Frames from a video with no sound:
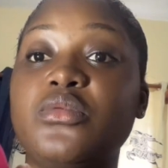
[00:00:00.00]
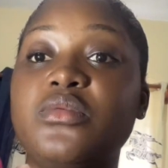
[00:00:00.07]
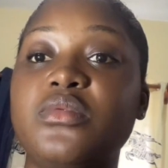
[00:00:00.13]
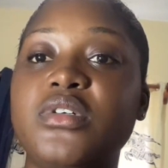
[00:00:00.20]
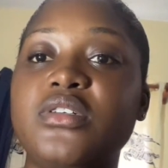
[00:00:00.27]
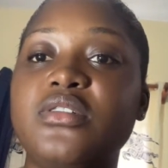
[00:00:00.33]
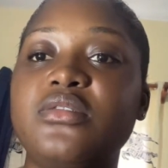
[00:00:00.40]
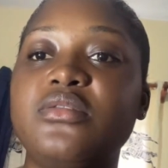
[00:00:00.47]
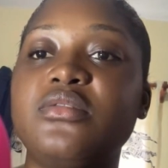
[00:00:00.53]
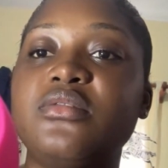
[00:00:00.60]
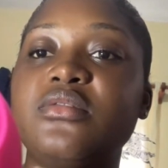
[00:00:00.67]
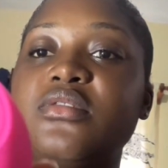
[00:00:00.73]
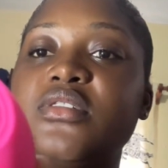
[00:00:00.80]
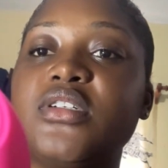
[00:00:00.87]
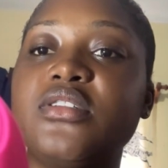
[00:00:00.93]
Wow.
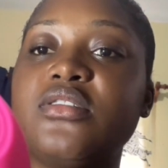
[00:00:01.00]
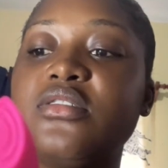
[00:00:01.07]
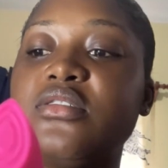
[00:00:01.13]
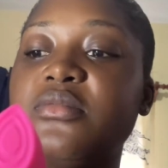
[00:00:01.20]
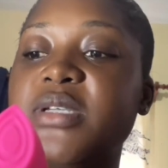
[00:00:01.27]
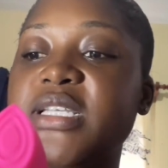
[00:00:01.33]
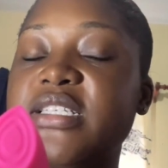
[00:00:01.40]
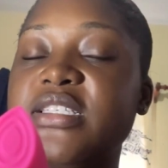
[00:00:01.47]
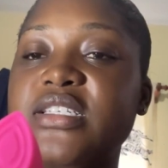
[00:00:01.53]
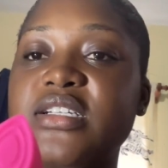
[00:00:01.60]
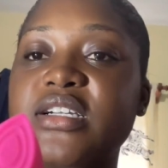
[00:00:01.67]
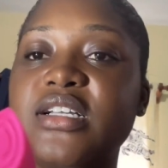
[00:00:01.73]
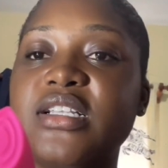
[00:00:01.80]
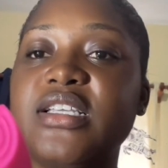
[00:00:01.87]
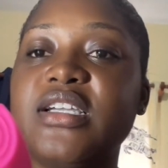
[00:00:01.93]
So
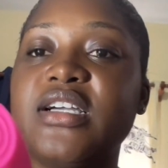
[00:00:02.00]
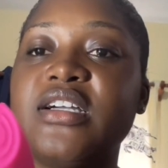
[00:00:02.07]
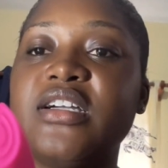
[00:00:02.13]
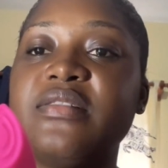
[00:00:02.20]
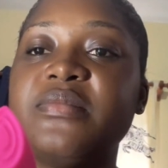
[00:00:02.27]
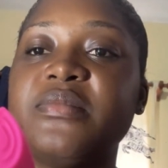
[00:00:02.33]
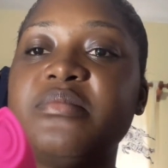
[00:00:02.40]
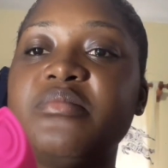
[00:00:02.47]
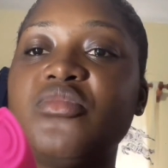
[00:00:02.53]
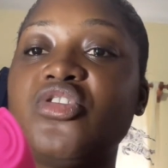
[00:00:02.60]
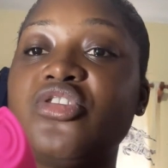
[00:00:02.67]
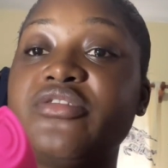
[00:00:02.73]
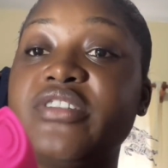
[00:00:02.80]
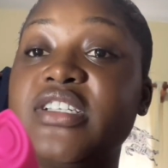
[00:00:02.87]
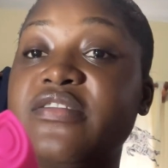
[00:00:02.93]
basically, um,
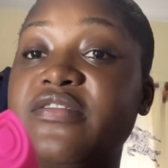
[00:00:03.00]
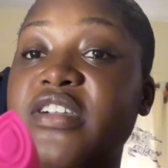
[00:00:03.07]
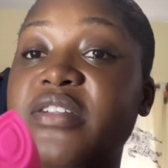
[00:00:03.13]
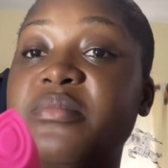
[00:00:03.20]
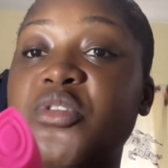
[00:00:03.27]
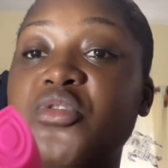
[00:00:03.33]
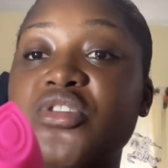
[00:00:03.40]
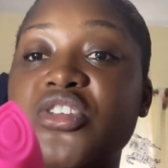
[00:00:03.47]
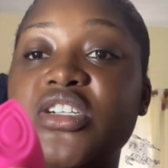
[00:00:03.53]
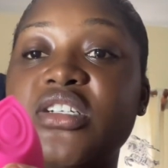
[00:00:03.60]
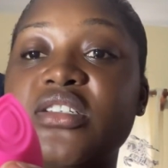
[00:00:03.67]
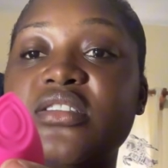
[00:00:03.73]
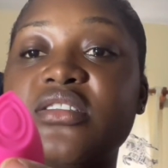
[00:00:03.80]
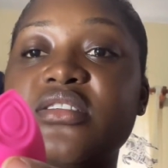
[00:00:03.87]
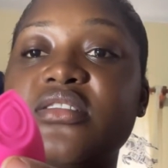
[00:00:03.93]
three different
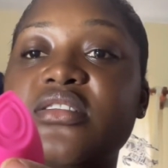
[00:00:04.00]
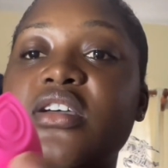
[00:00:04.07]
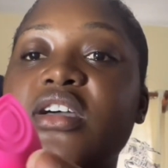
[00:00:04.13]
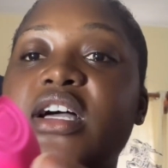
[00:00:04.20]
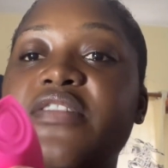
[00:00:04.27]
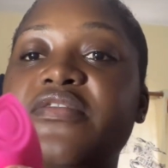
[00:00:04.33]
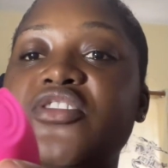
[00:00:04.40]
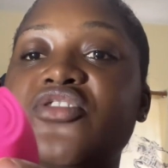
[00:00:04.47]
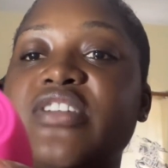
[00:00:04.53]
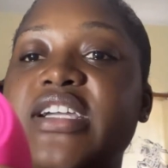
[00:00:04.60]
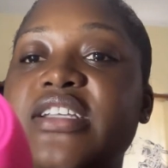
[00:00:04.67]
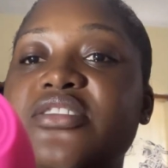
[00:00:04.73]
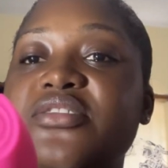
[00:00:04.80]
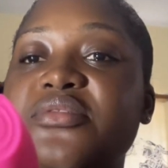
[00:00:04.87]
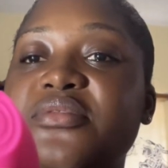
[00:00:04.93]
motions I've
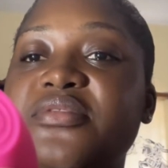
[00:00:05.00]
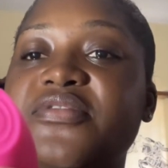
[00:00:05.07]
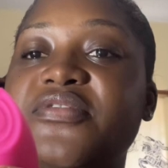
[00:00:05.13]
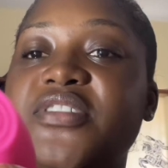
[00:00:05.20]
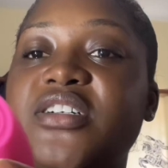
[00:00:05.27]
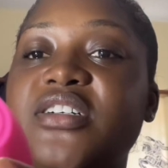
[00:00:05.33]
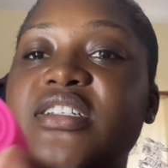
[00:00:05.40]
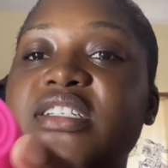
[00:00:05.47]
tried so far.